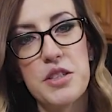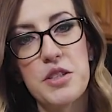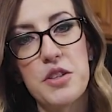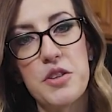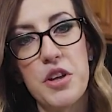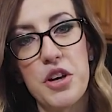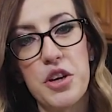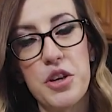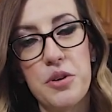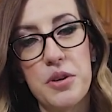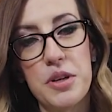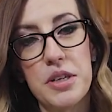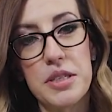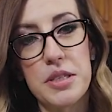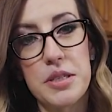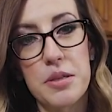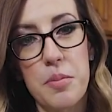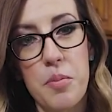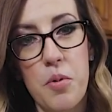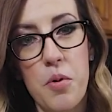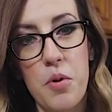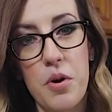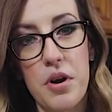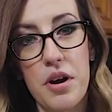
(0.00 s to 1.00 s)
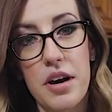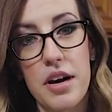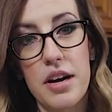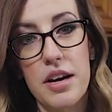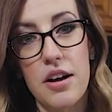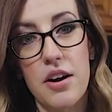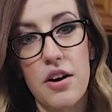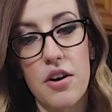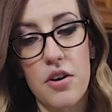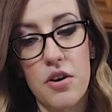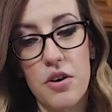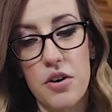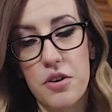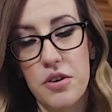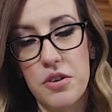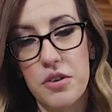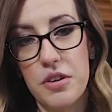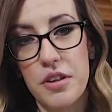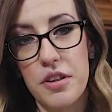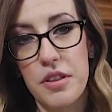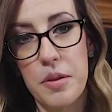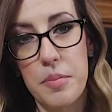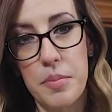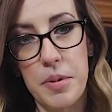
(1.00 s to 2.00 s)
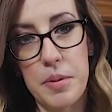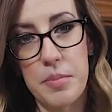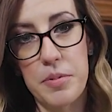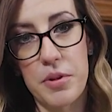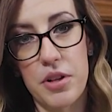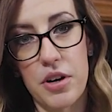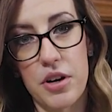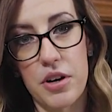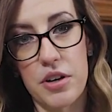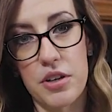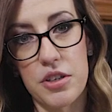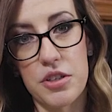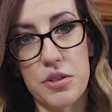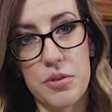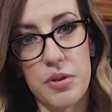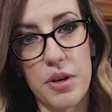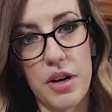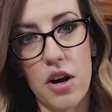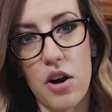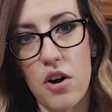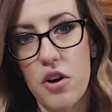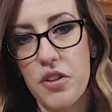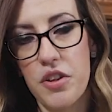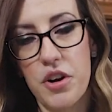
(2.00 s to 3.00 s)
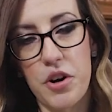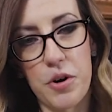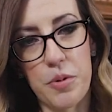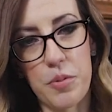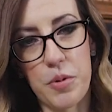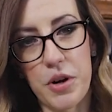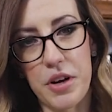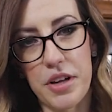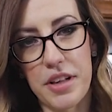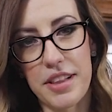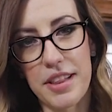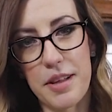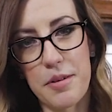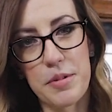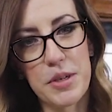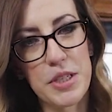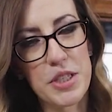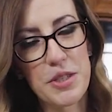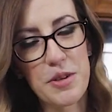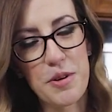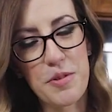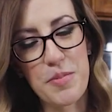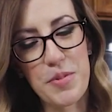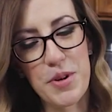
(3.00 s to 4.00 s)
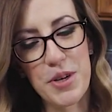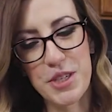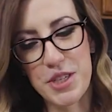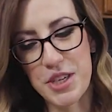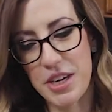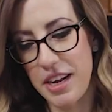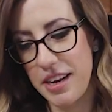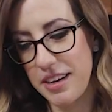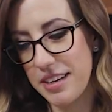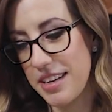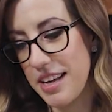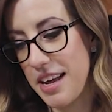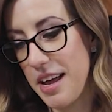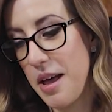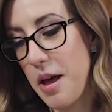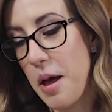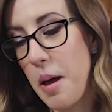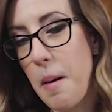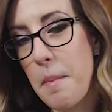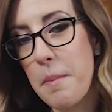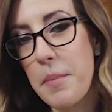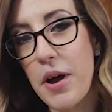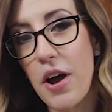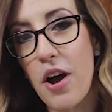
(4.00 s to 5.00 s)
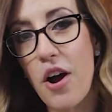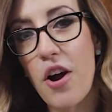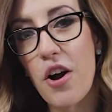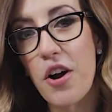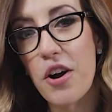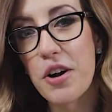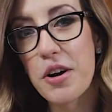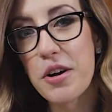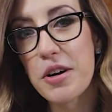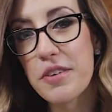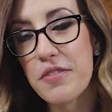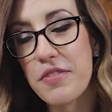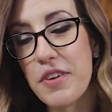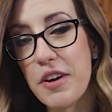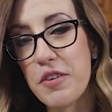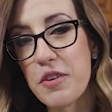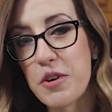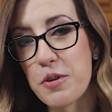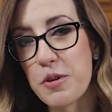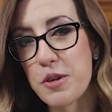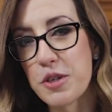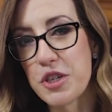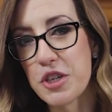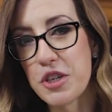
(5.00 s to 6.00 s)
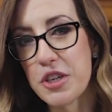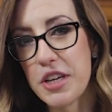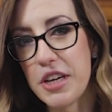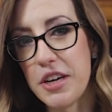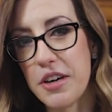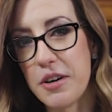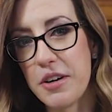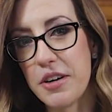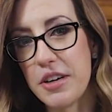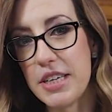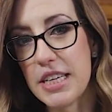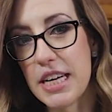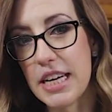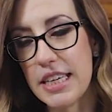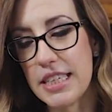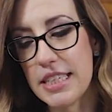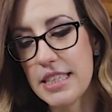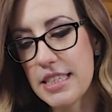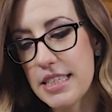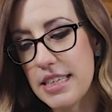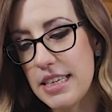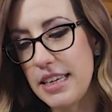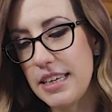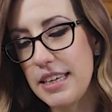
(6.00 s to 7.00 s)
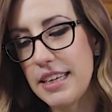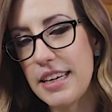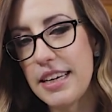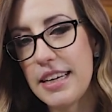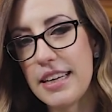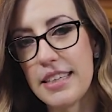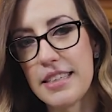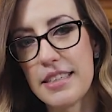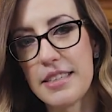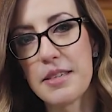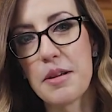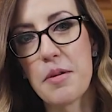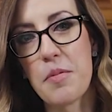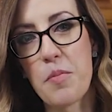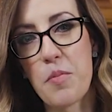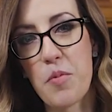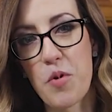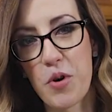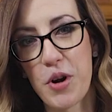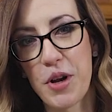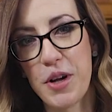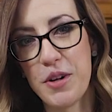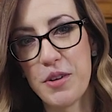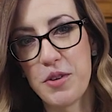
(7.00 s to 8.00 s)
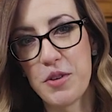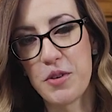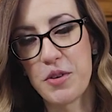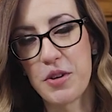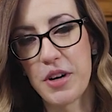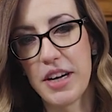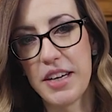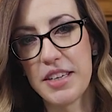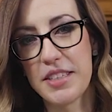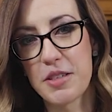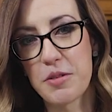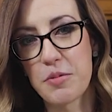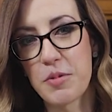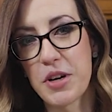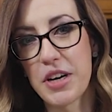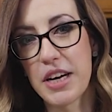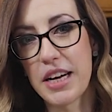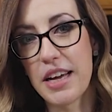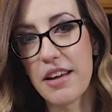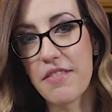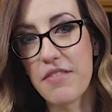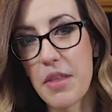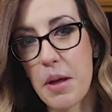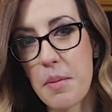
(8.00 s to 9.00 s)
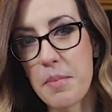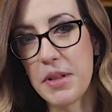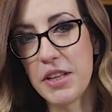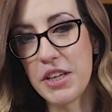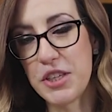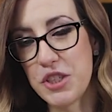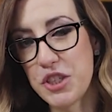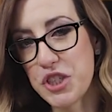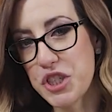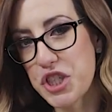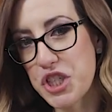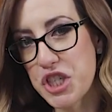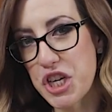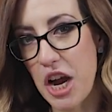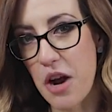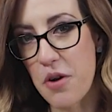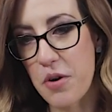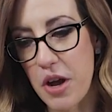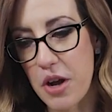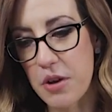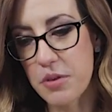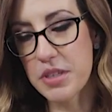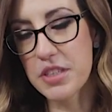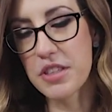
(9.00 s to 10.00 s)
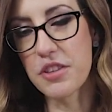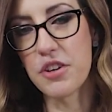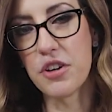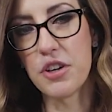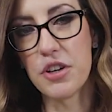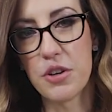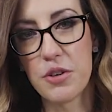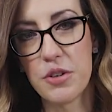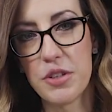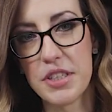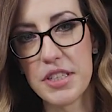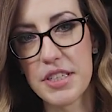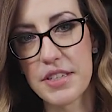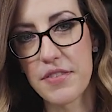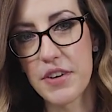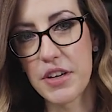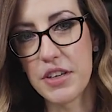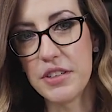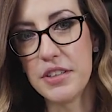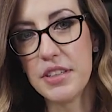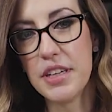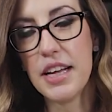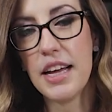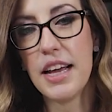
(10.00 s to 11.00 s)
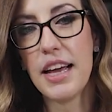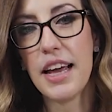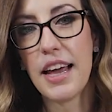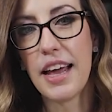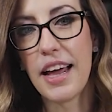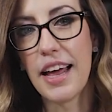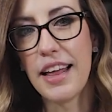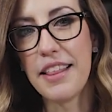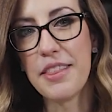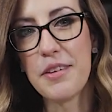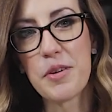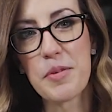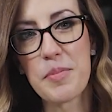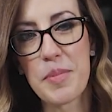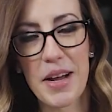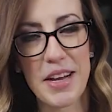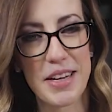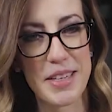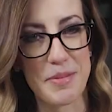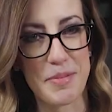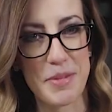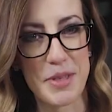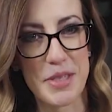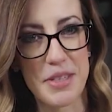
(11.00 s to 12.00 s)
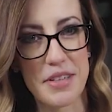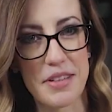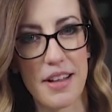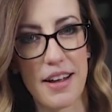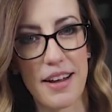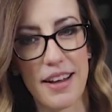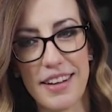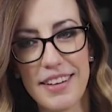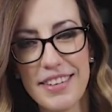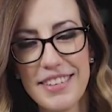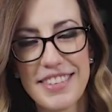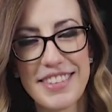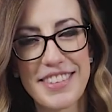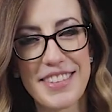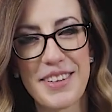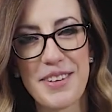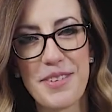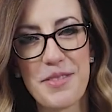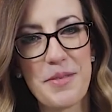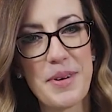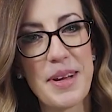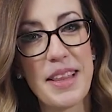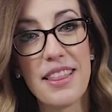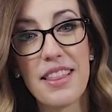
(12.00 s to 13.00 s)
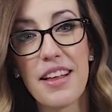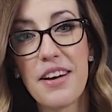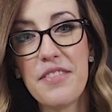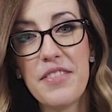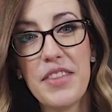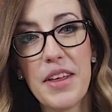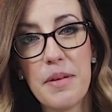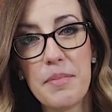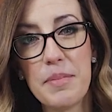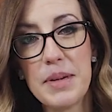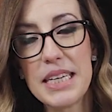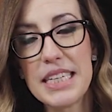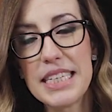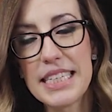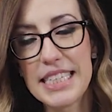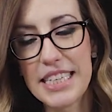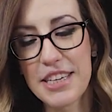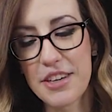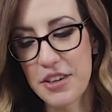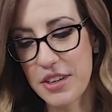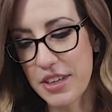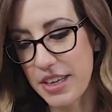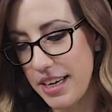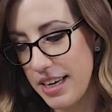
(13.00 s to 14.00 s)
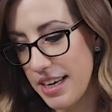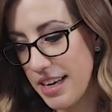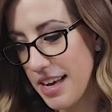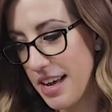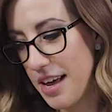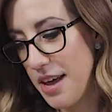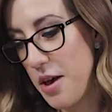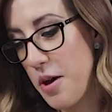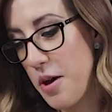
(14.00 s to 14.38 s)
so that you can support all the people that are doing all the hard work that we so appreciate. But our favorite orchard here in Tennessee is Morning Glory. So we're gonna give them a little shout out. They're in Nolensville and they're my husband's client. So we love them dearly.